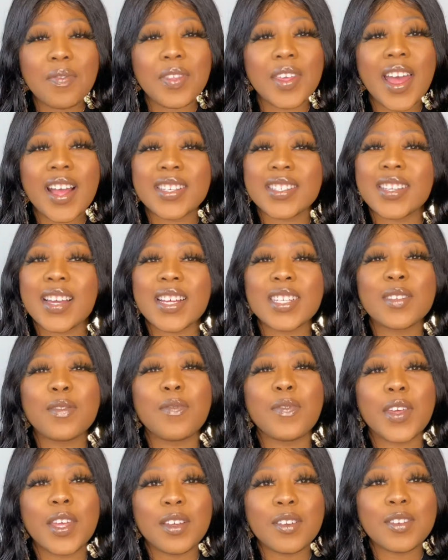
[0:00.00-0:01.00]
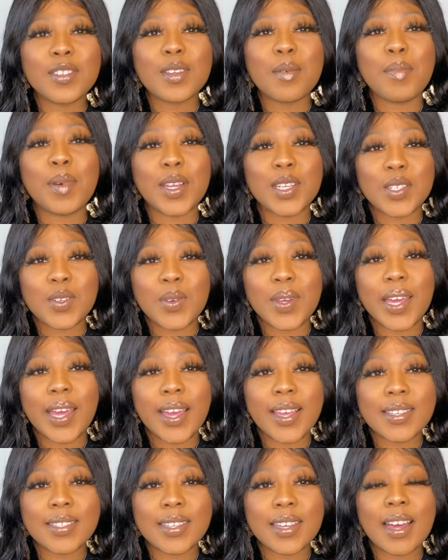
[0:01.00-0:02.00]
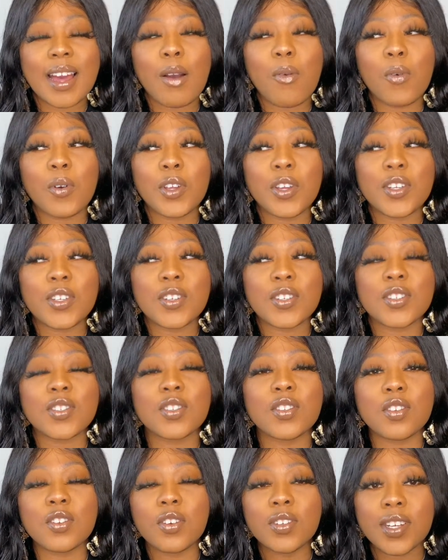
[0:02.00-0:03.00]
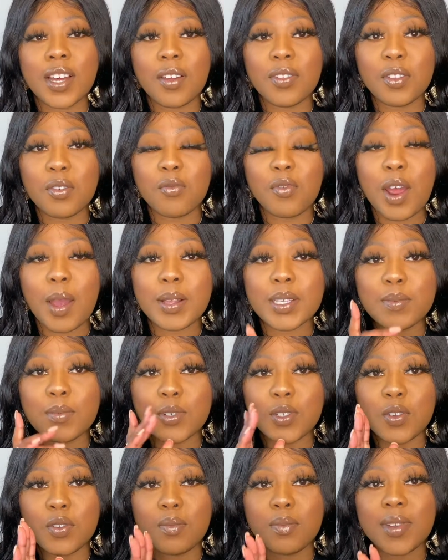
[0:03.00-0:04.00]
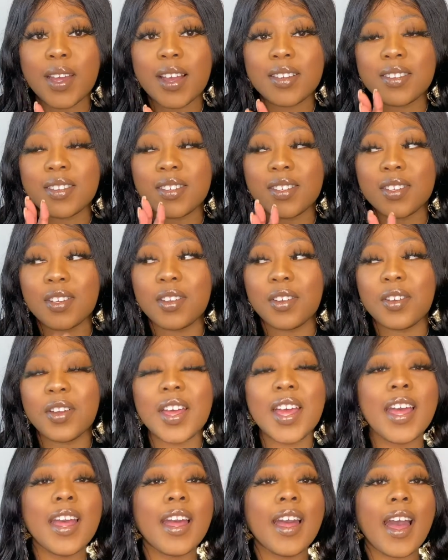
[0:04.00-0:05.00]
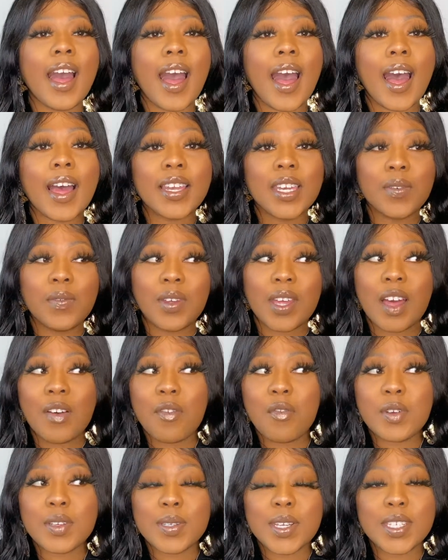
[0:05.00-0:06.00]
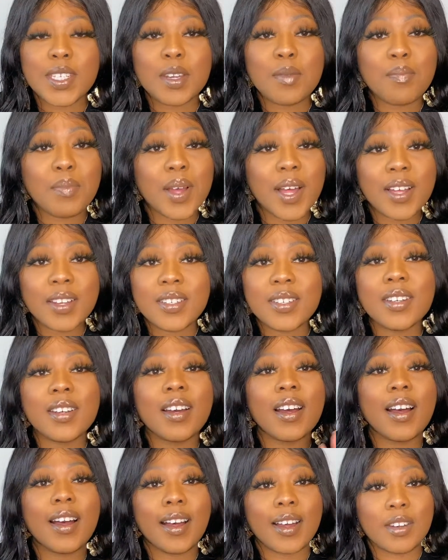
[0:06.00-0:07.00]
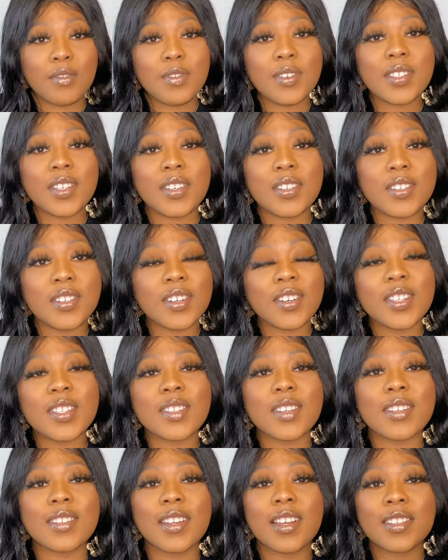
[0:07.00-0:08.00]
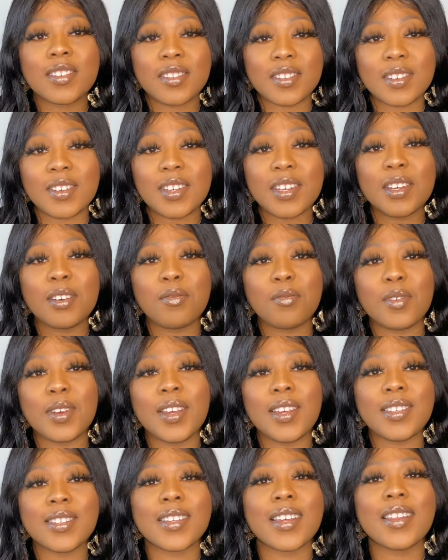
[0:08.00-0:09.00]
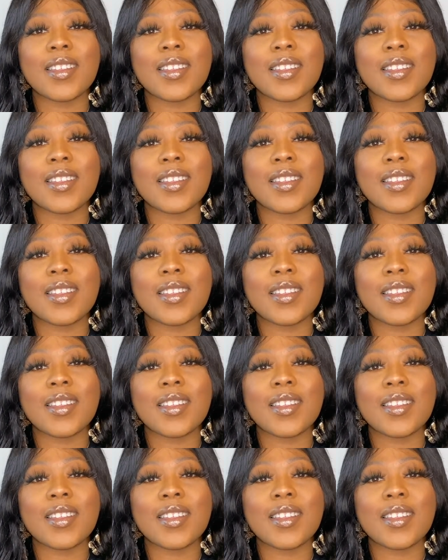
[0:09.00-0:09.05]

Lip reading: the exercise feels a bit too easy, I want you to slow down the reps, but do them nice and slow. And if you have a resistant band, add resistance because that's gonna increase